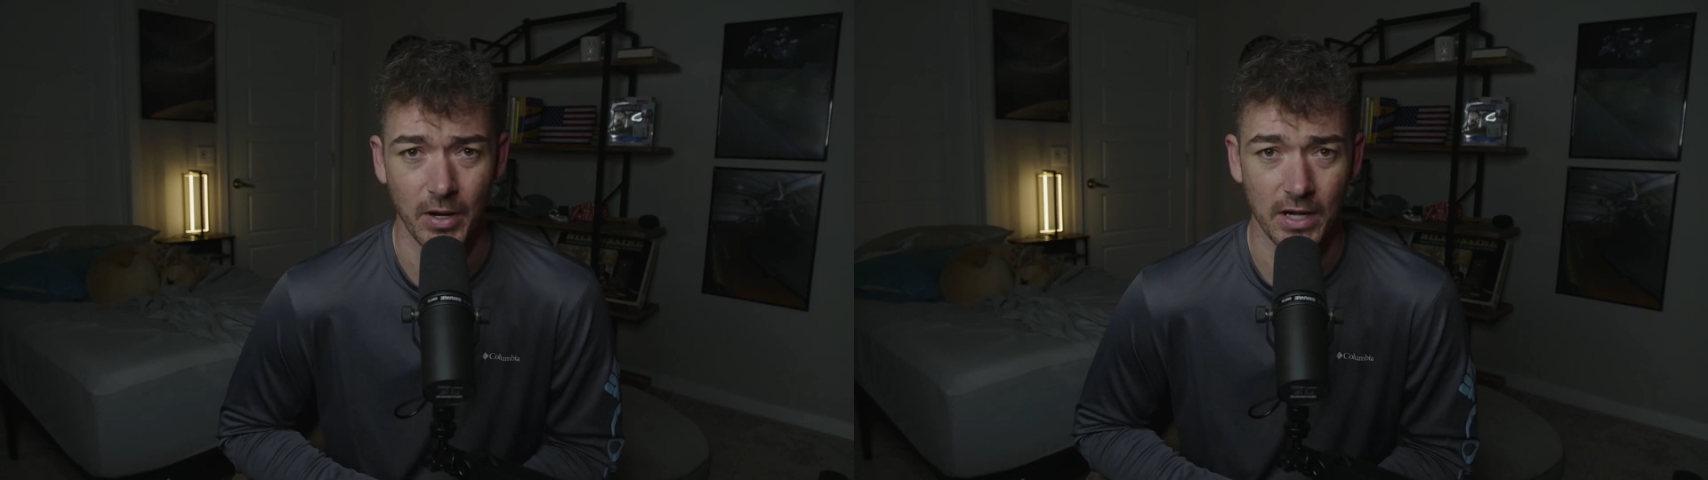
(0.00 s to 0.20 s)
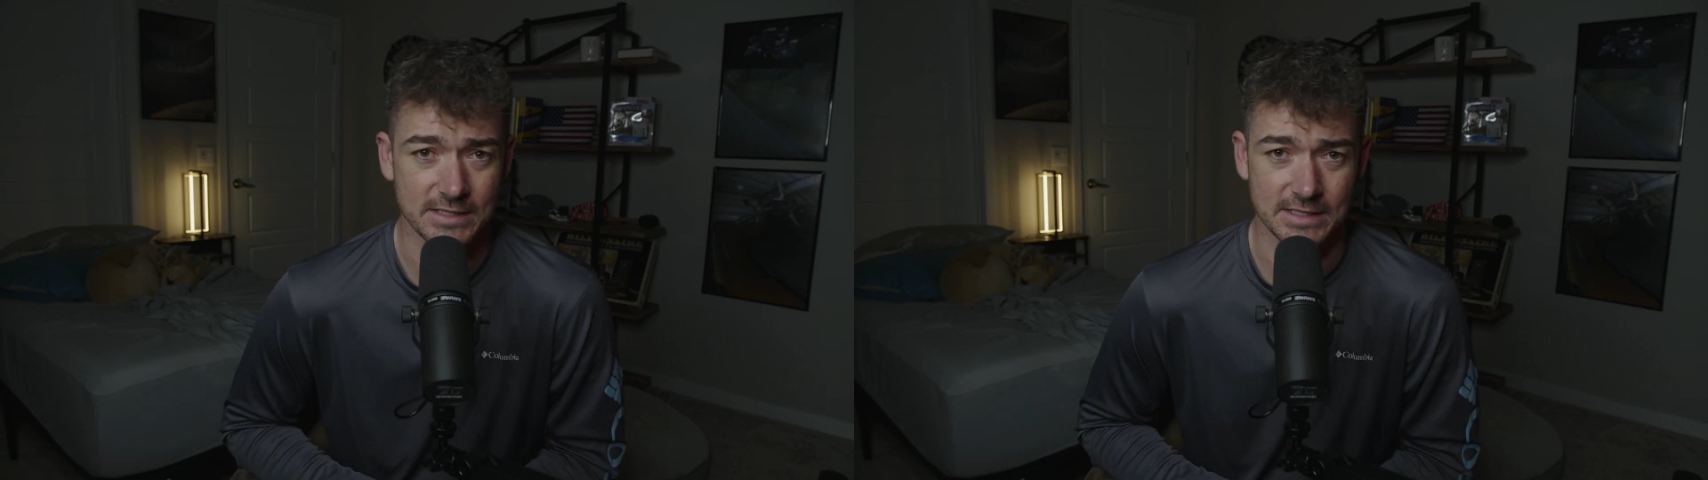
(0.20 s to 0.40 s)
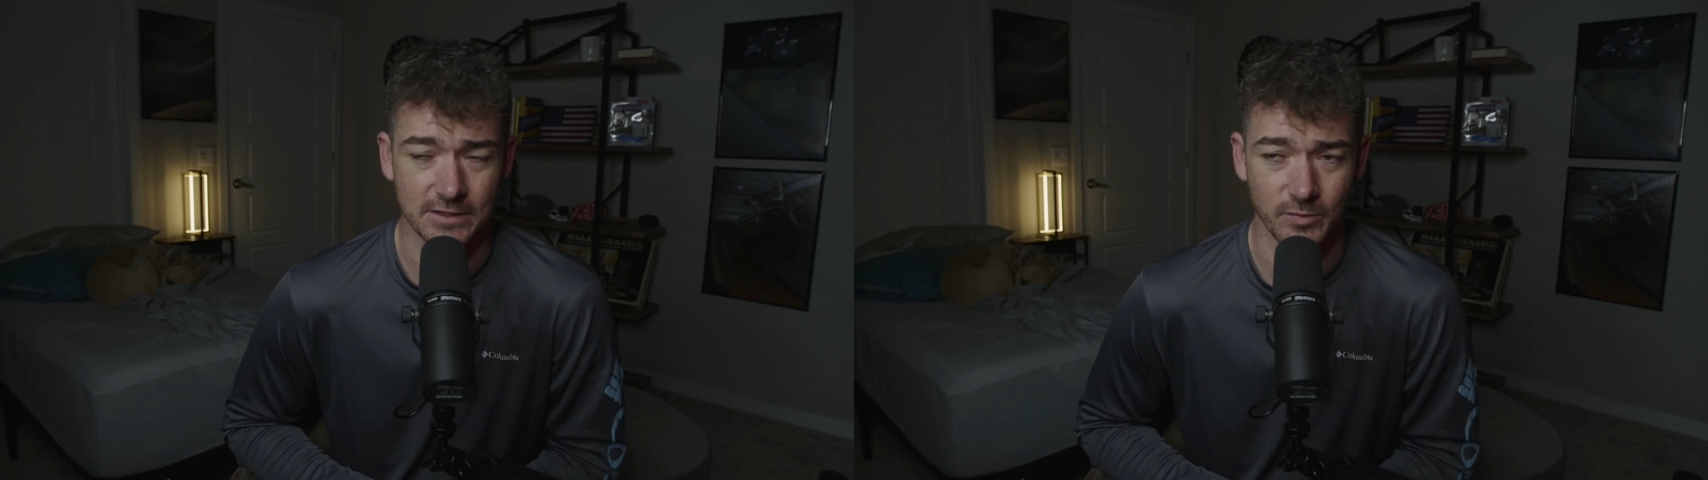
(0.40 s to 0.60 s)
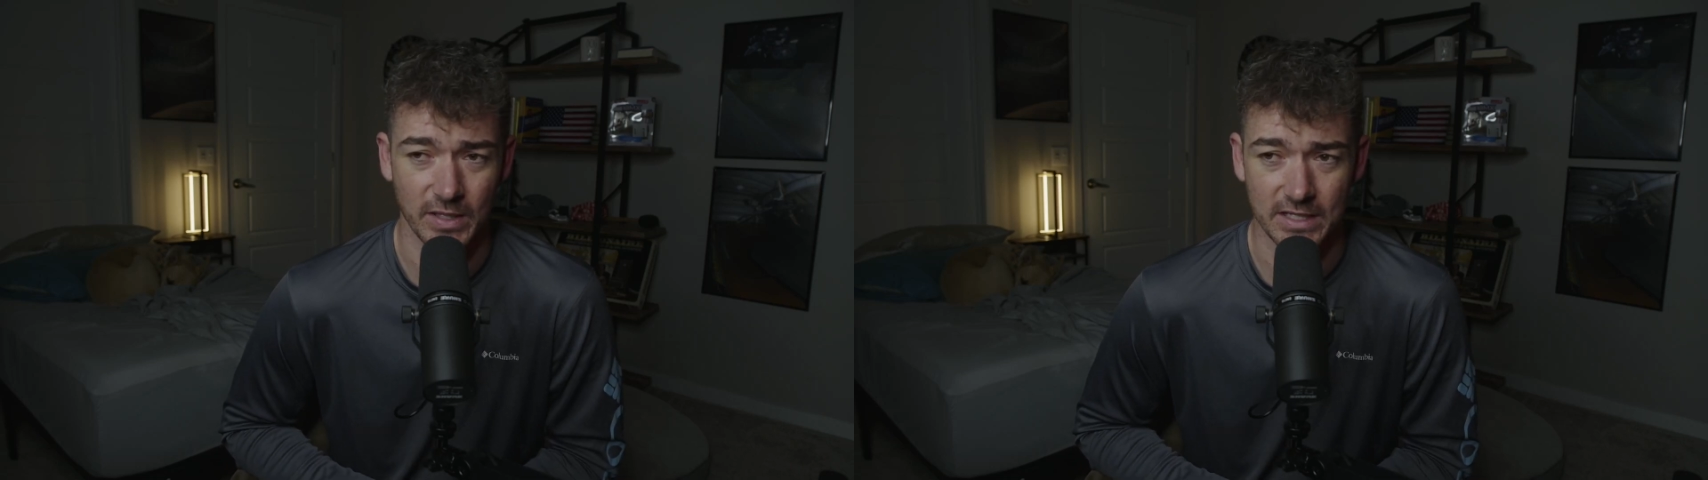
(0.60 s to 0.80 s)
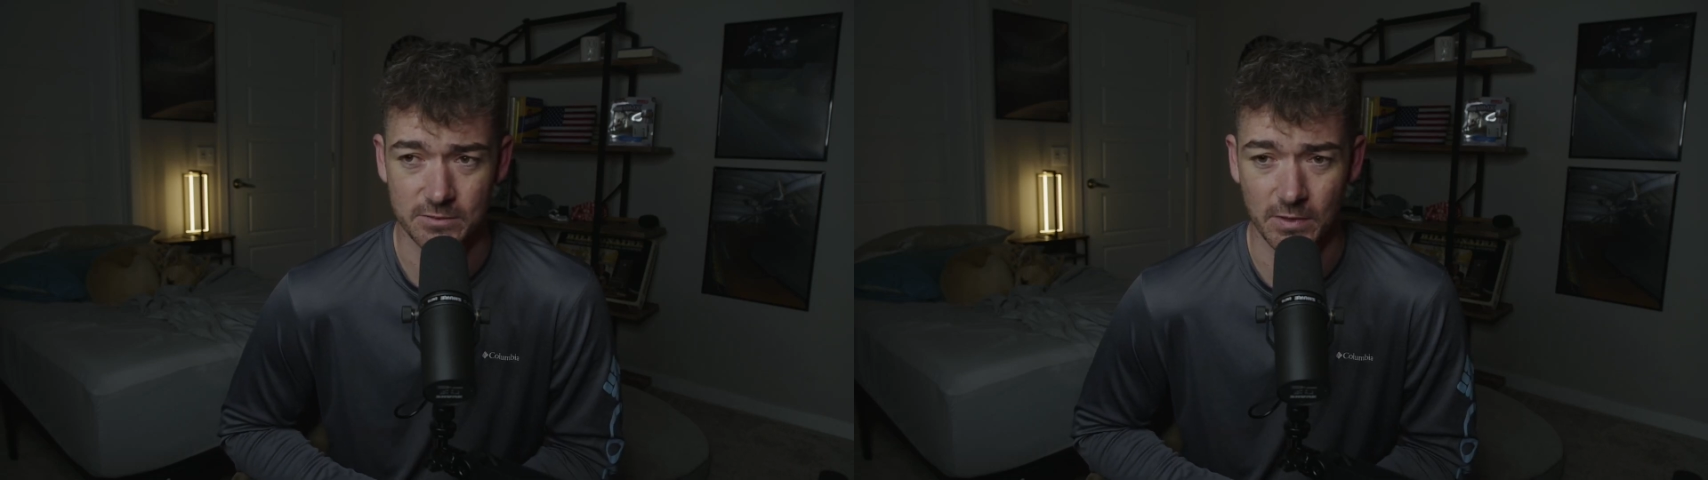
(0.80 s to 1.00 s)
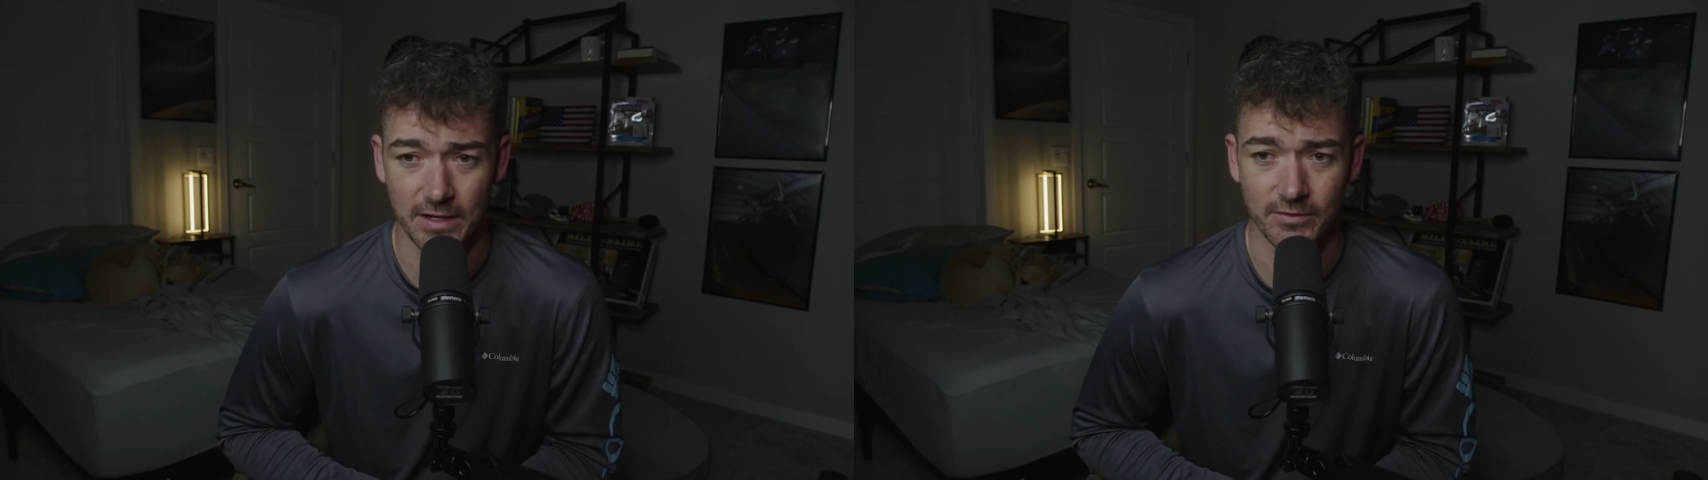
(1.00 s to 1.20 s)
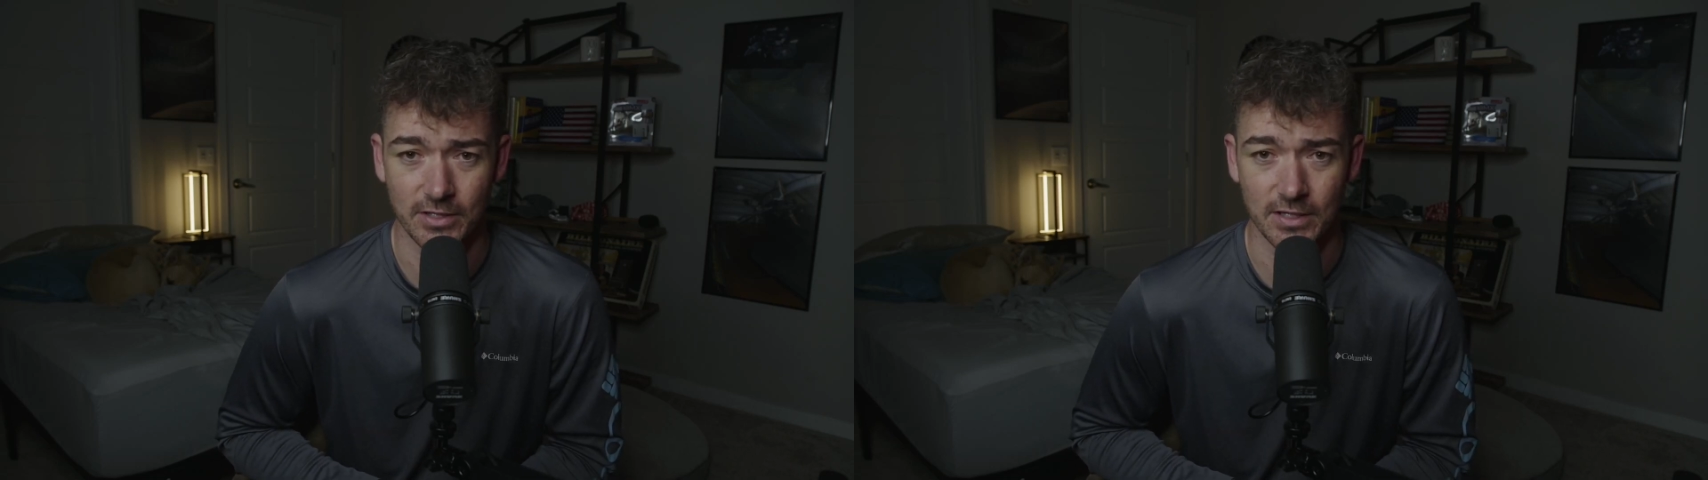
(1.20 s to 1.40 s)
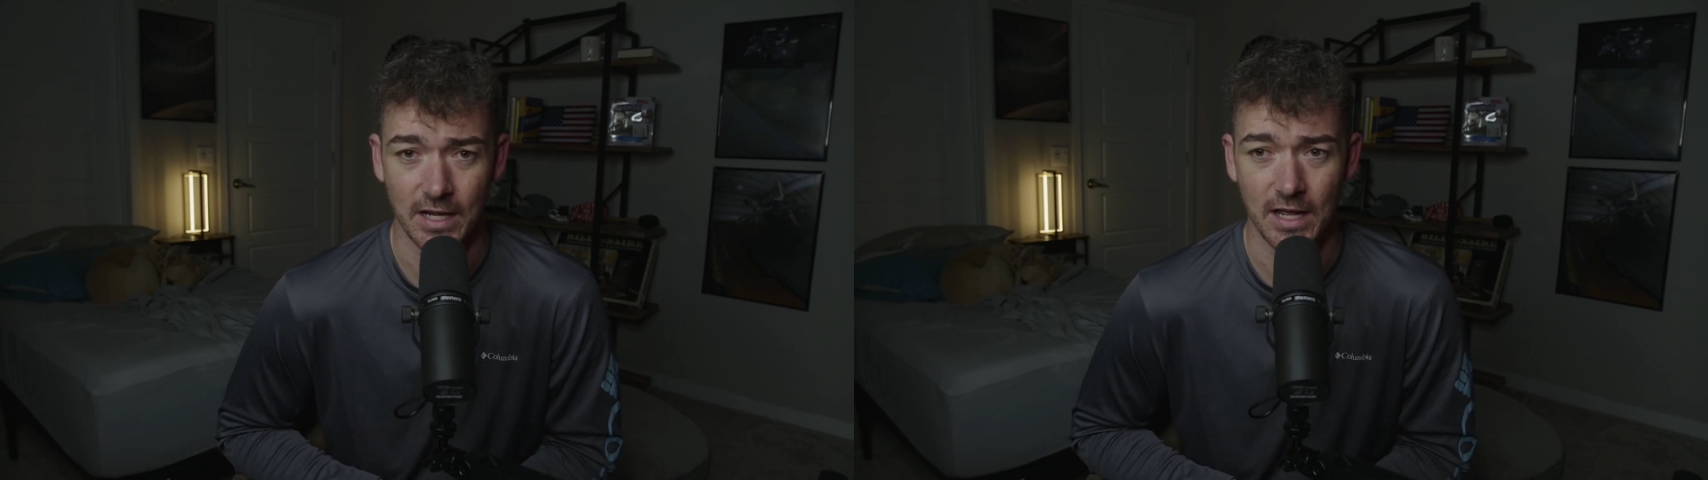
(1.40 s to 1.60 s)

positive because whatever